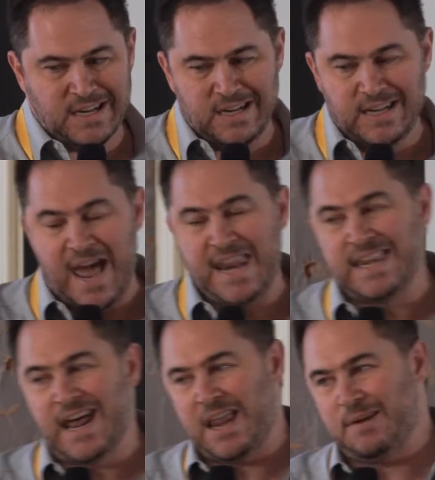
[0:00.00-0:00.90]

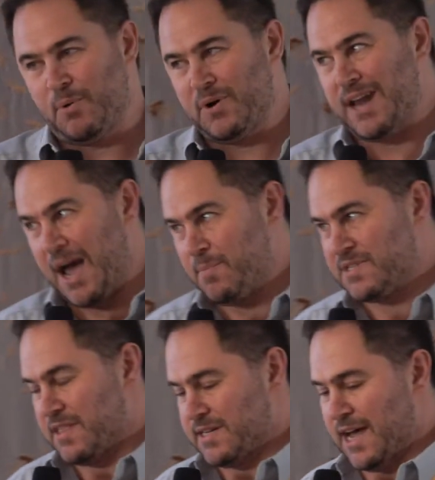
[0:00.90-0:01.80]

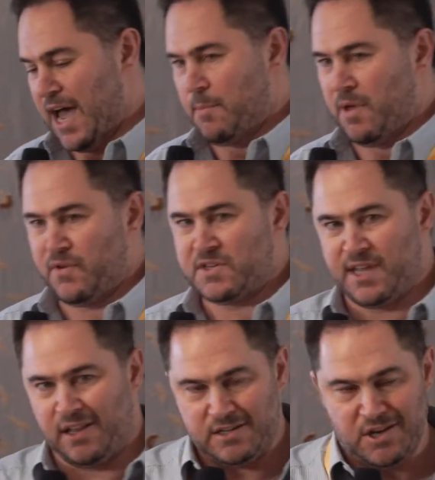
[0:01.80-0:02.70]
99.9% of the time, if you're
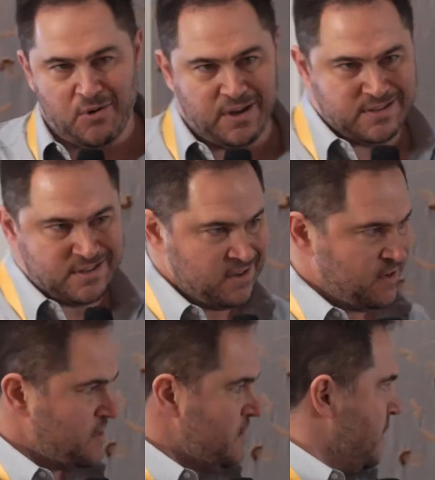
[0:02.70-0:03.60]
selling tokens
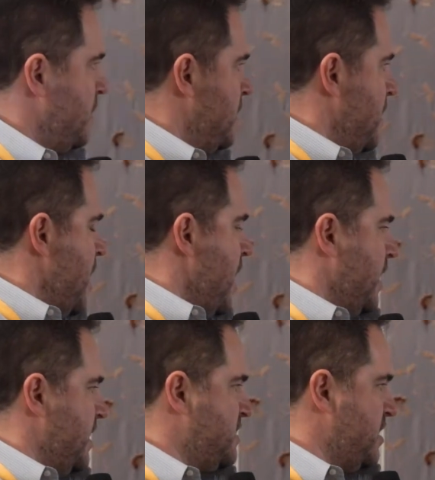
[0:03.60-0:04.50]

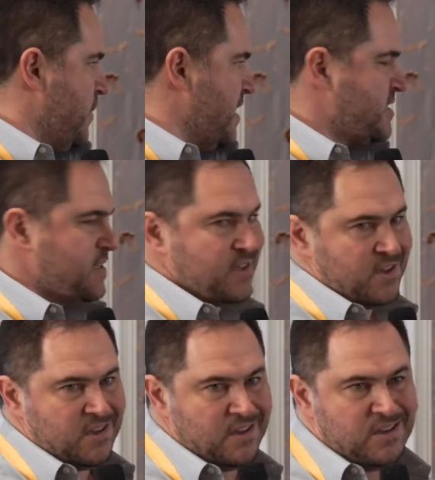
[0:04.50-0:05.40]
into the US,
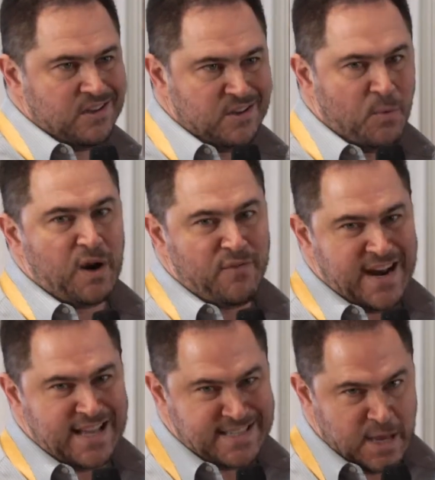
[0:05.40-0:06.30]
you want to
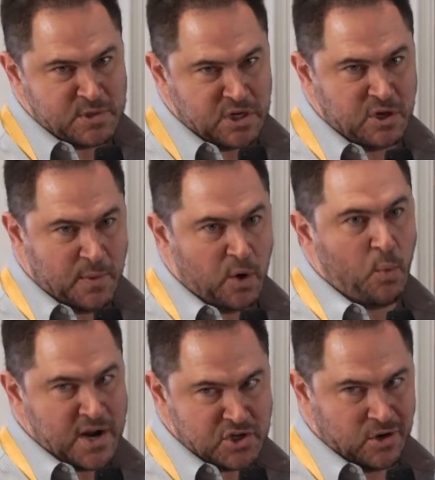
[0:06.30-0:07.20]
find an exemption. You don't want to
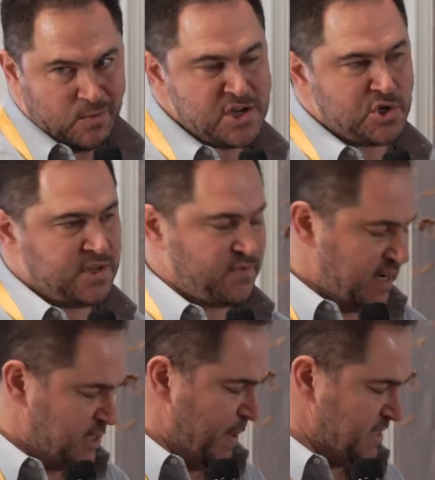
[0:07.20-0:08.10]
register. Registering is
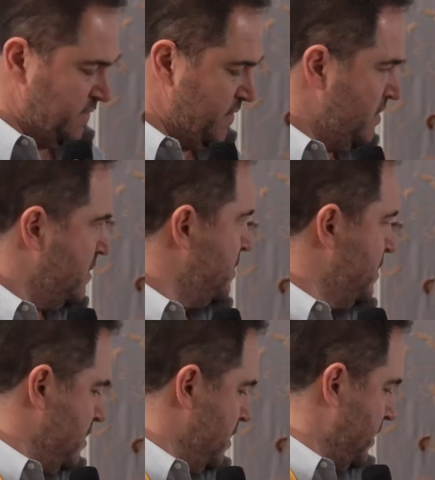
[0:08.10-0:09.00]
very expensive.
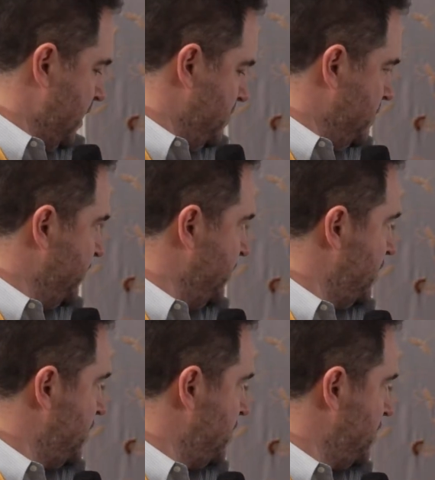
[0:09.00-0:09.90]
Okay, moving
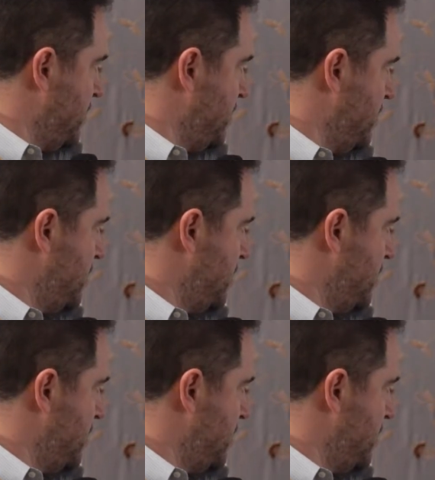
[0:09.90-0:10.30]
along here.